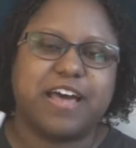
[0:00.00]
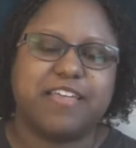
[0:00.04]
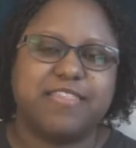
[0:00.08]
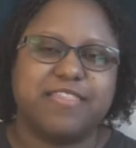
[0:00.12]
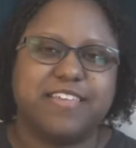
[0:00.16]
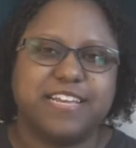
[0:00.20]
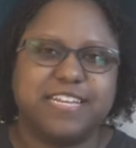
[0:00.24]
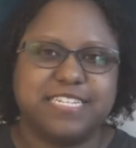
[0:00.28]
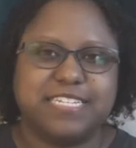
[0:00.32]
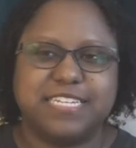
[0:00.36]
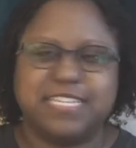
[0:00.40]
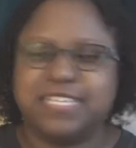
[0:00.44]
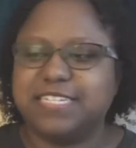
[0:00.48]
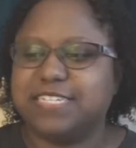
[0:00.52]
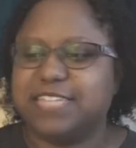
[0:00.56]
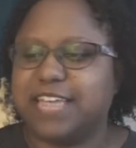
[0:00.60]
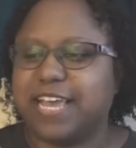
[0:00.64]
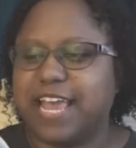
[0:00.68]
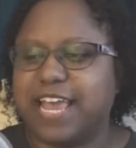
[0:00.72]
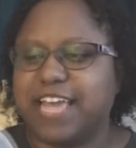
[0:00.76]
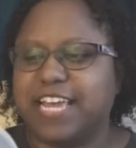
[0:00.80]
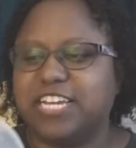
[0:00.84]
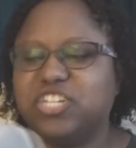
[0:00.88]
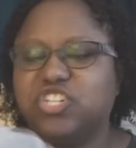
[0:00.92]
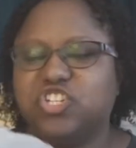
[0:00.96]
Now this is
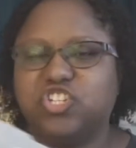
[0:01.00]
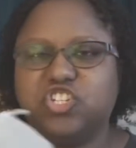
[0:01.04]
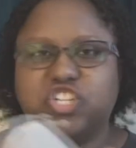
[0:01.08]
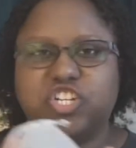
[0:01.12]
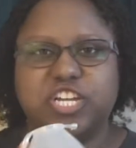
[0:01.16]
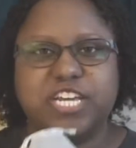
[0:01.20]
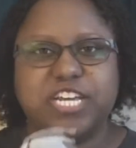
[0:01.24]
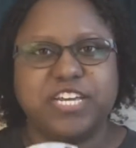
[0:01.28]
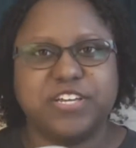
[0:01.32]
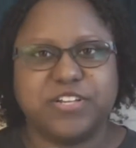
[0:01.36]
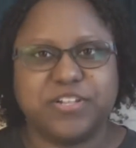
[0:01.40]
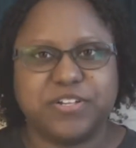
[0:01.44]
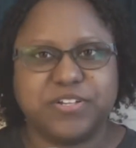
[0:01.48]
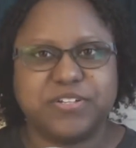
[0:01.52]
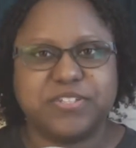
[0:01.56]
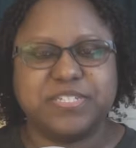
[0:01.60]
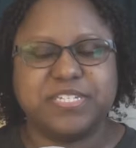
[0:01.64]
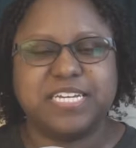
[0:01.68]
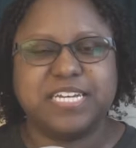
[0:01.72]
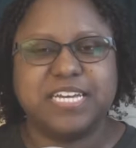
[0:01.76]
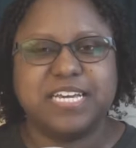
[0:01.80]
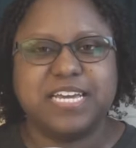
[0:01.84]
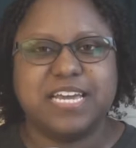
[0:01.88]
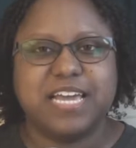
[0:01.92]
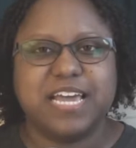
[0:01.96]
a
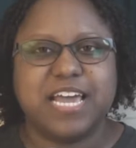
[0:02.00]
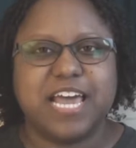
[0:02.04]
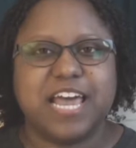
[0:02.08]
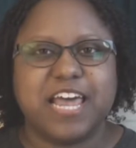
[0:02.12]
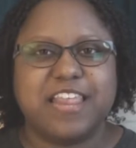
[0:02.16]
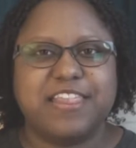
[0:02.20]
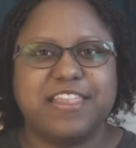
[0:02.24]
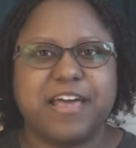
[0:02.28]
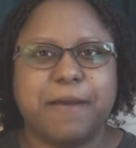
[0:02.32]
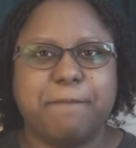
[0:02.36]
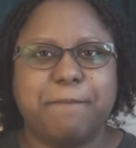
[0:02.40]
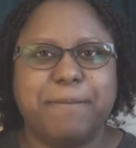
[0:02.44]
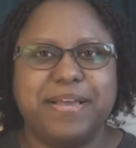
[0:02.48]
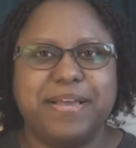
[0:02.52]
shield